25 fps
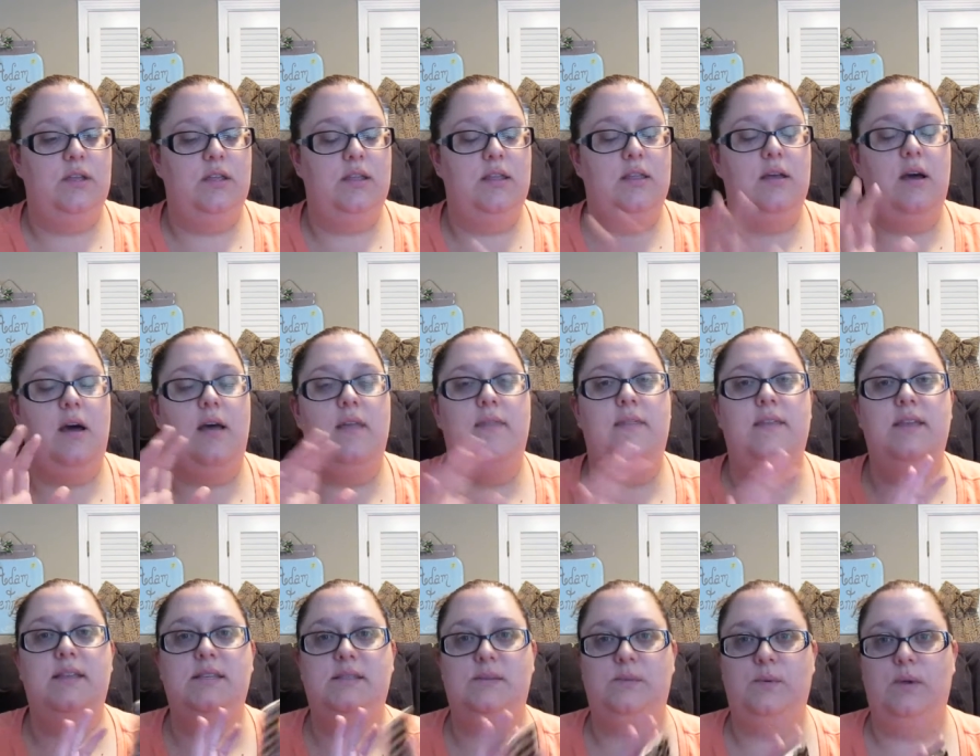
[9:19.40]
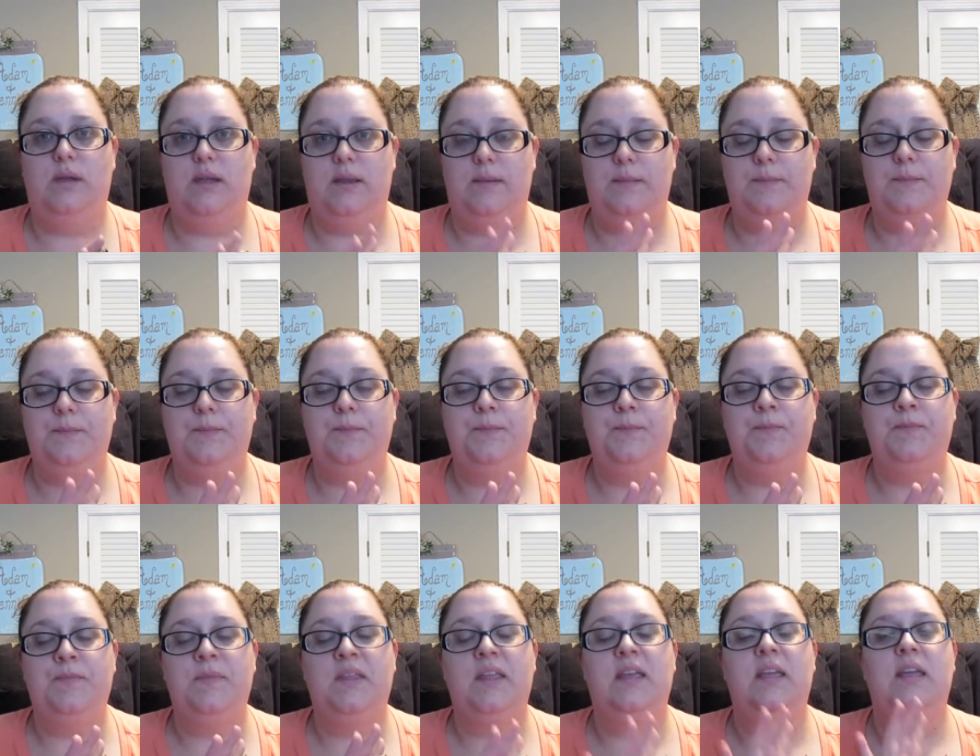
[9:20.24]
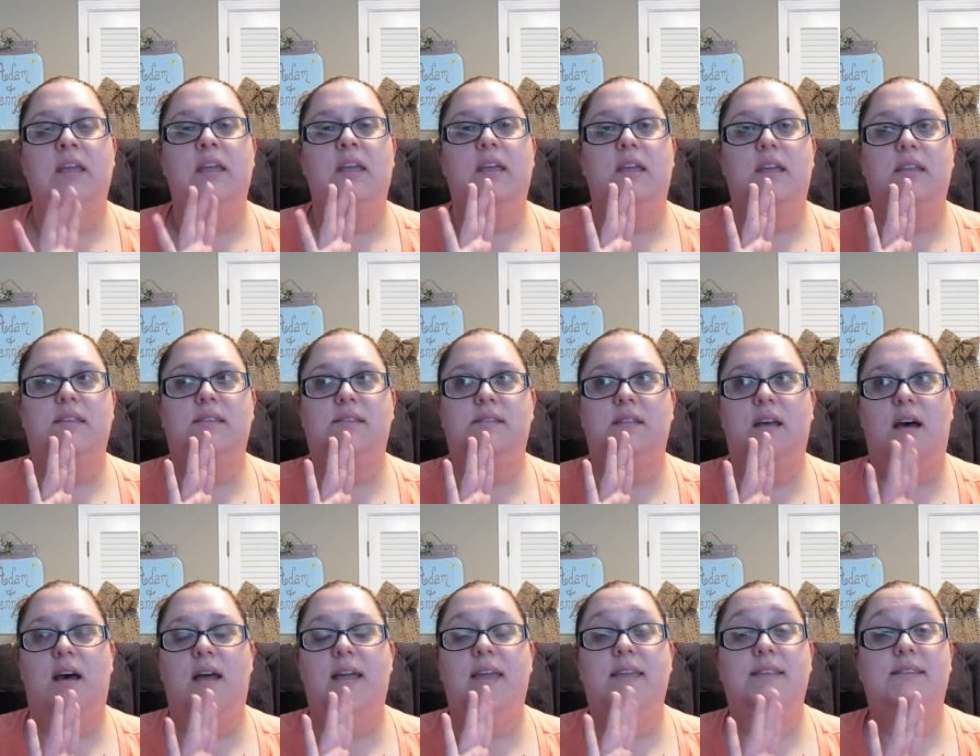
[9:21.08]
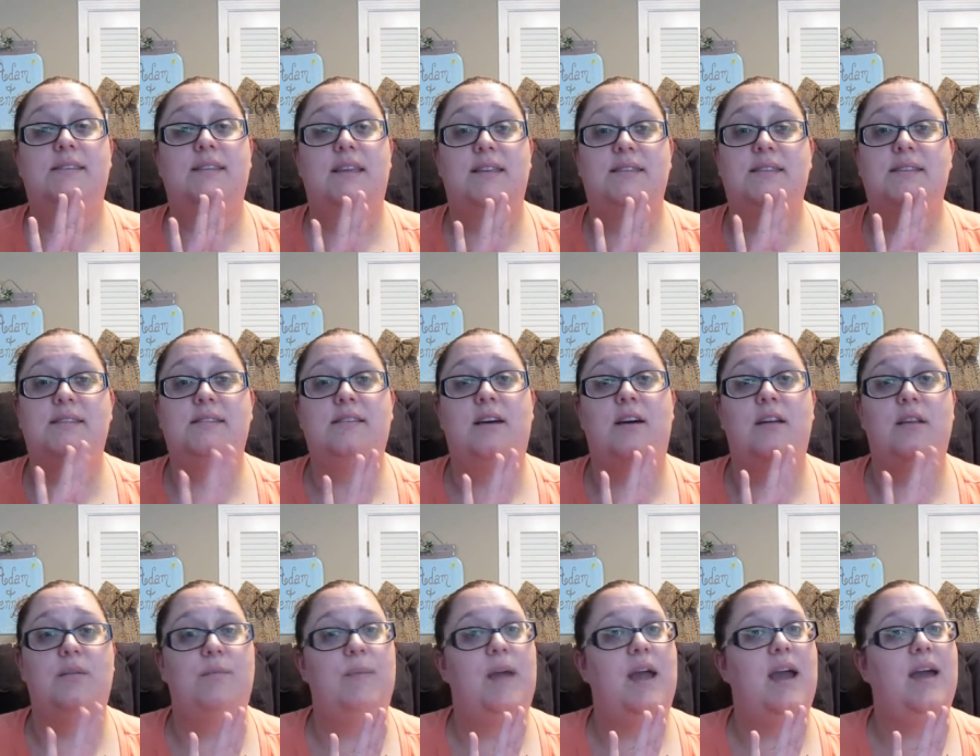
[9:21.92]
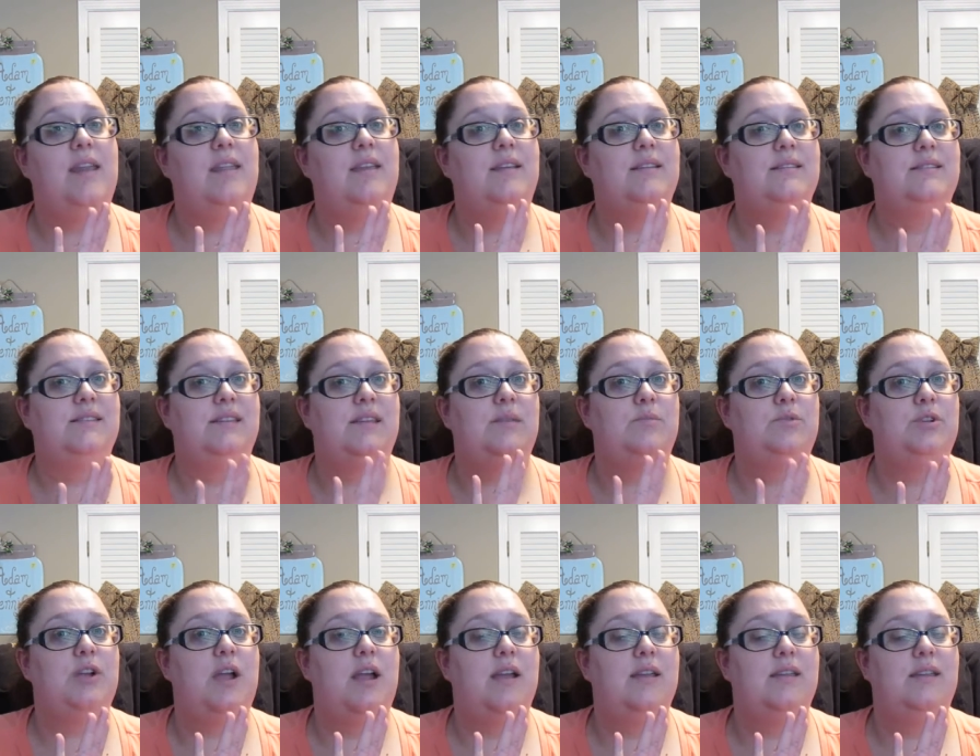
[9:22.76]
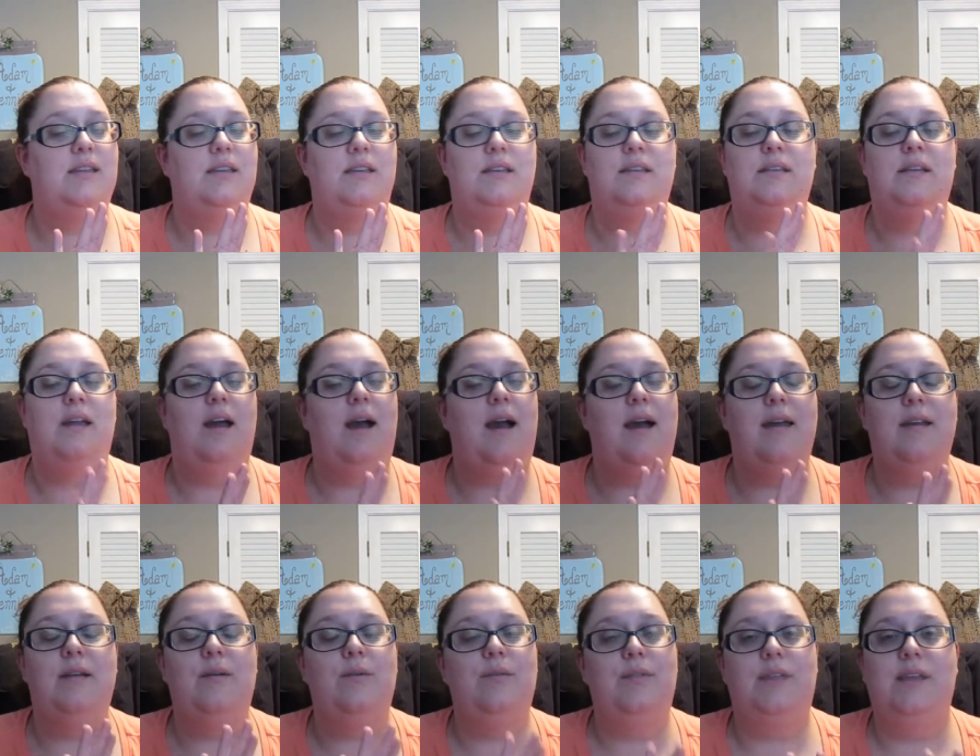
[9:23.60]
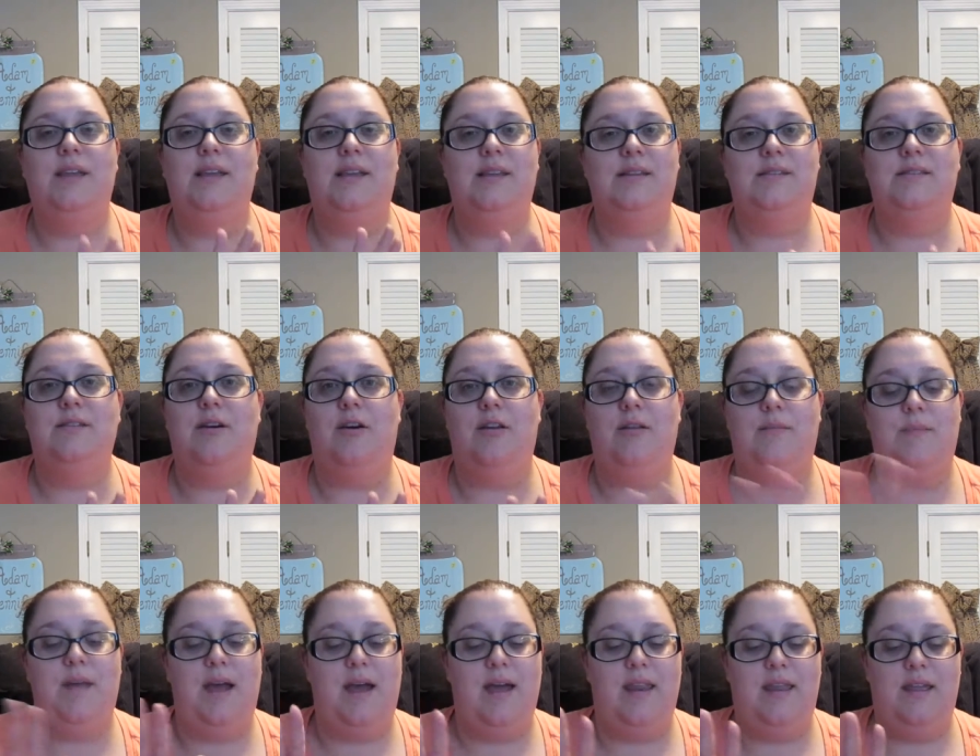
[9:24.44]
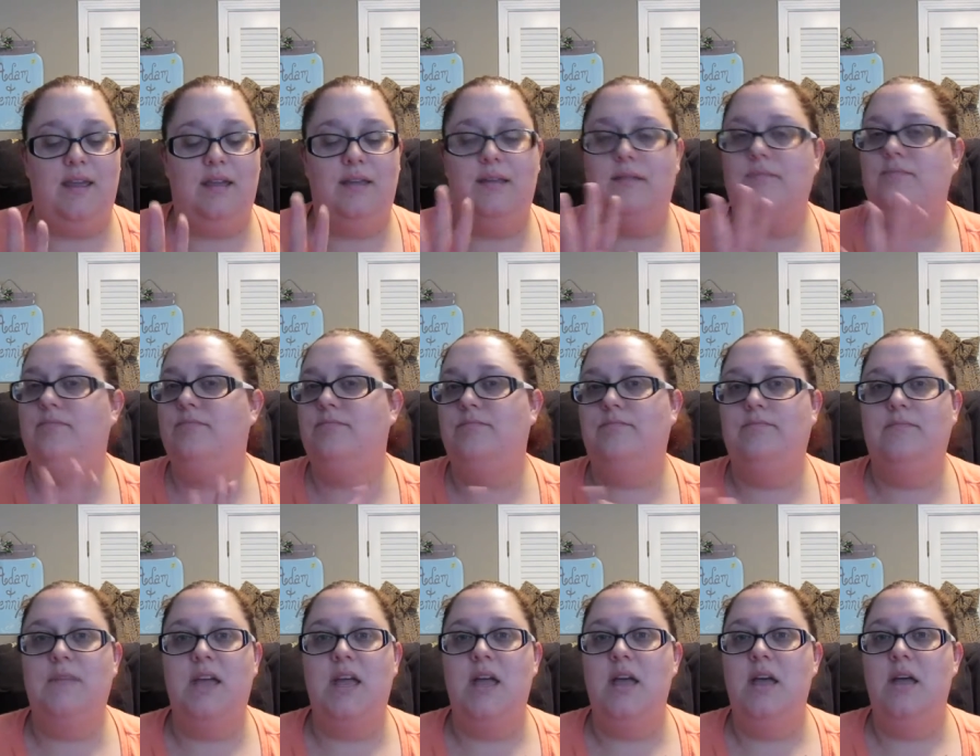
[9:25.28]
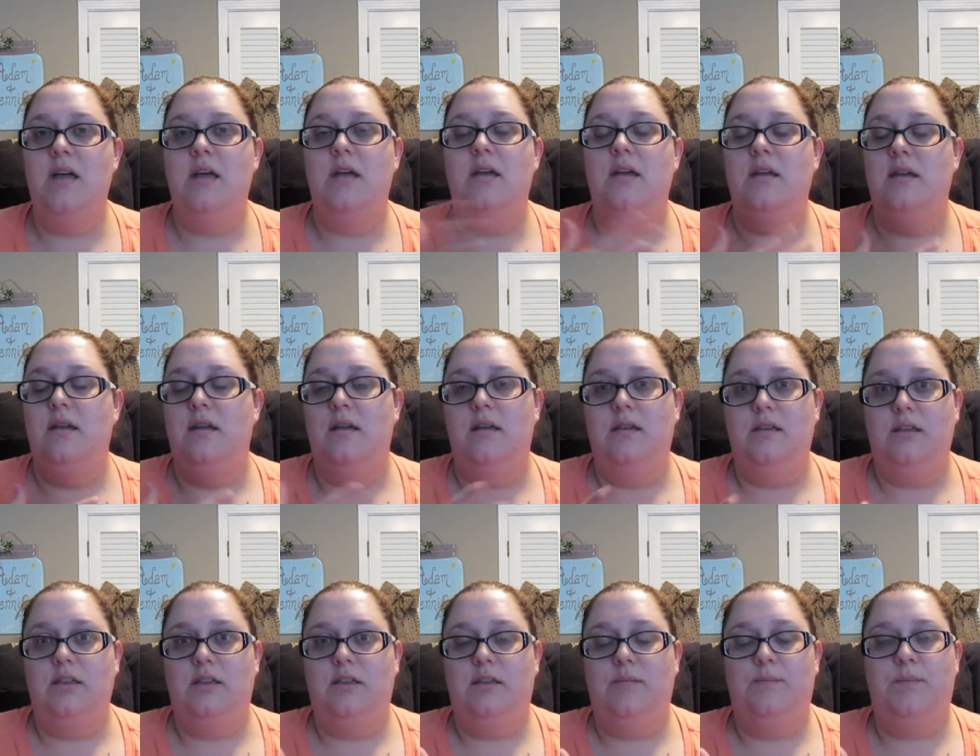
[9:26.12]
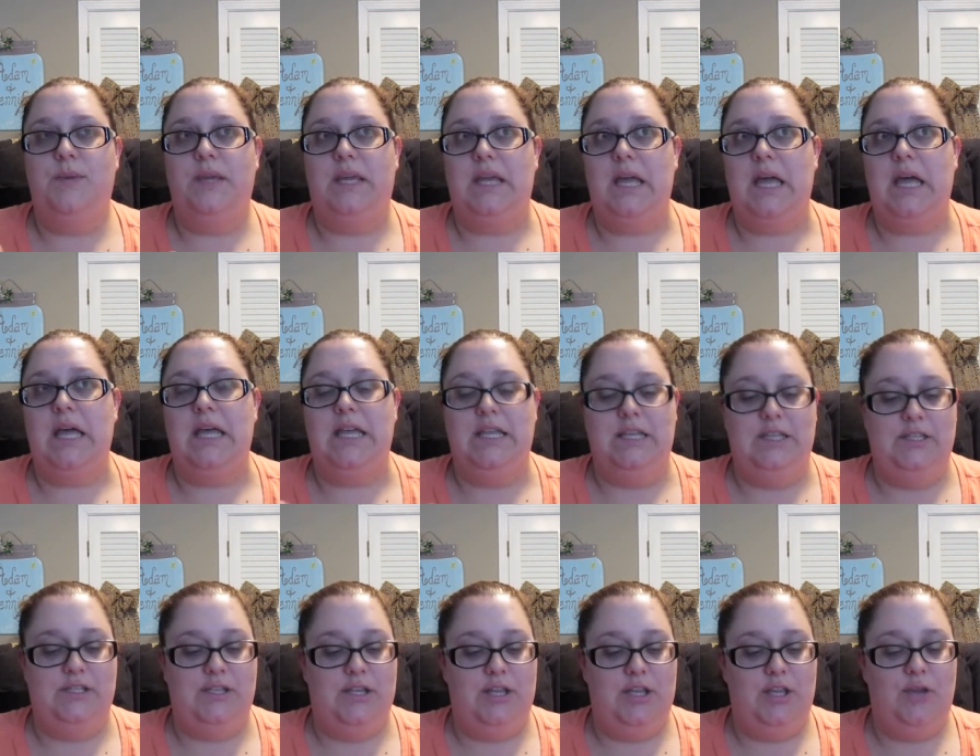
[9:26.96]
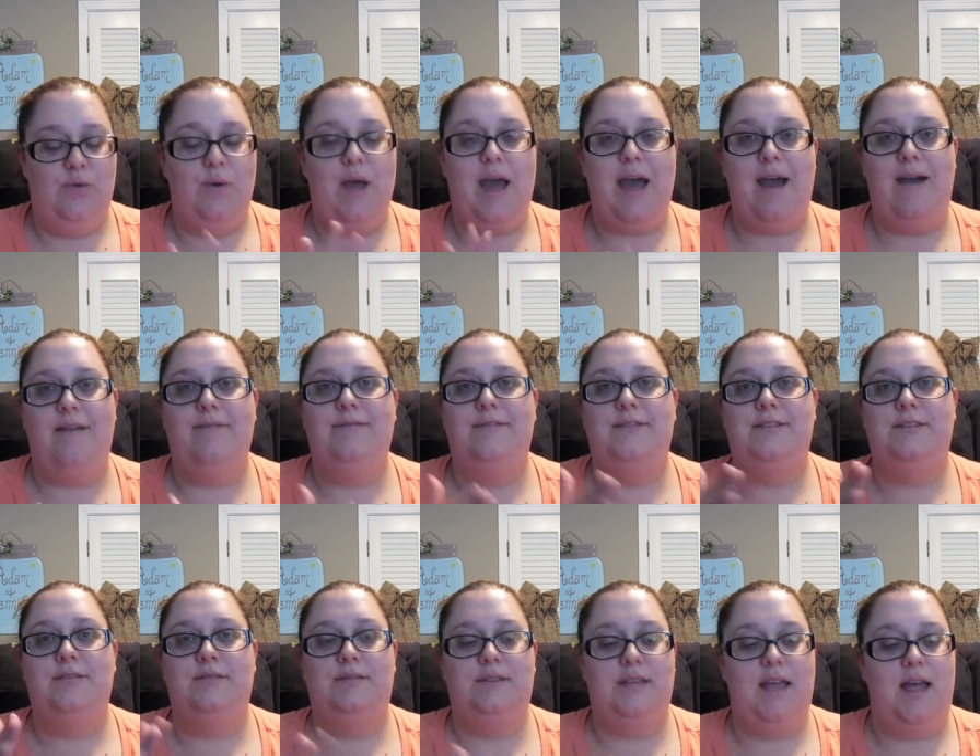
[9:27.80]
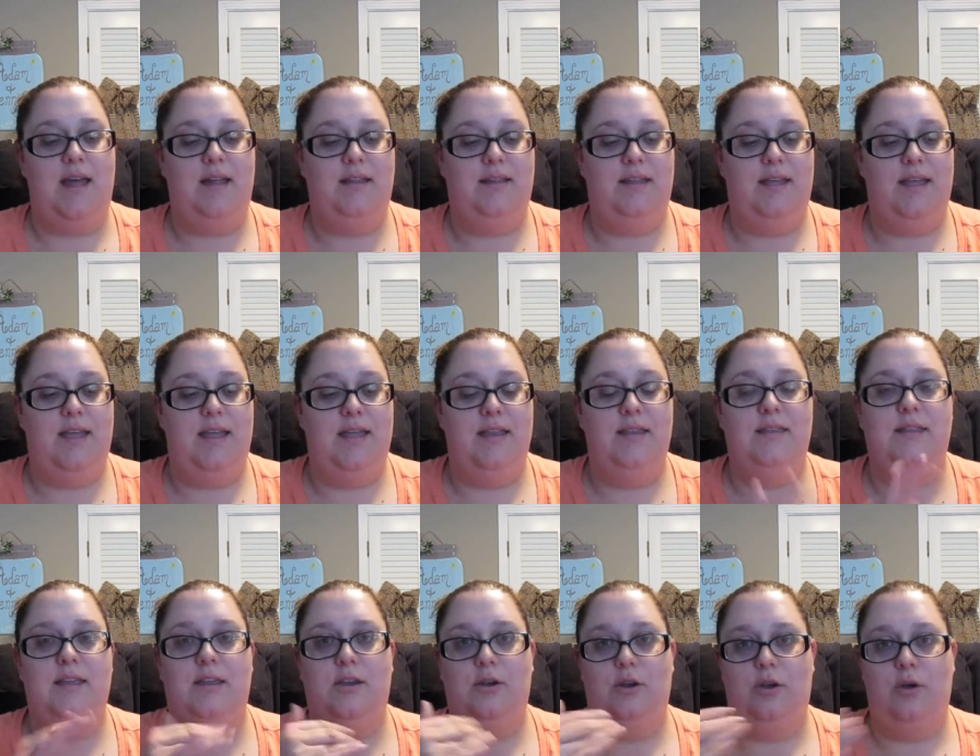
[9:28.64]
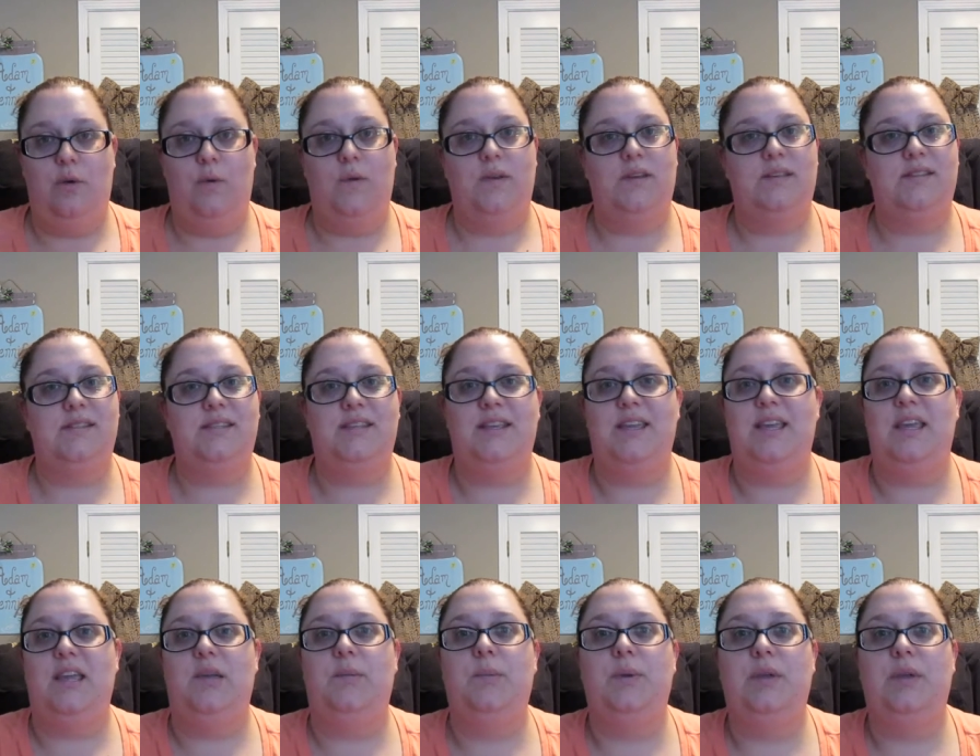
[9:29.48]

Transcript: on this one, it says it's automatic sleep tracking. I don't think it's automatic, because you have to tell it that you're going to sleep.